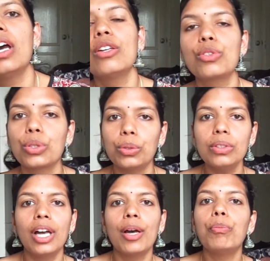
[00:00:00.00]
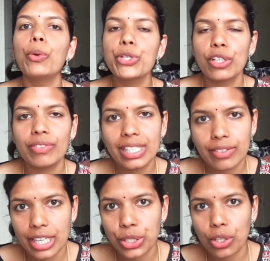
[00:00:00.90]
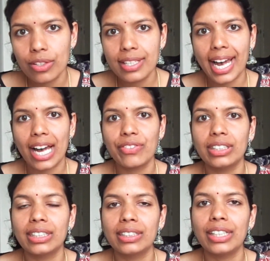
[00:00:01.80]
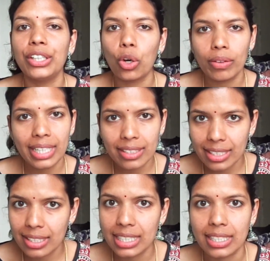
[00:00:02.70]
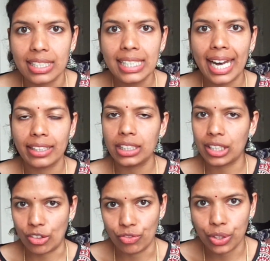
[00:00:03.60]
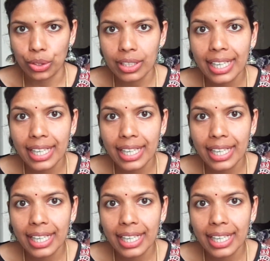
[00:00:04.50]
So most of these restaurants have a non-AC seating at the ground floor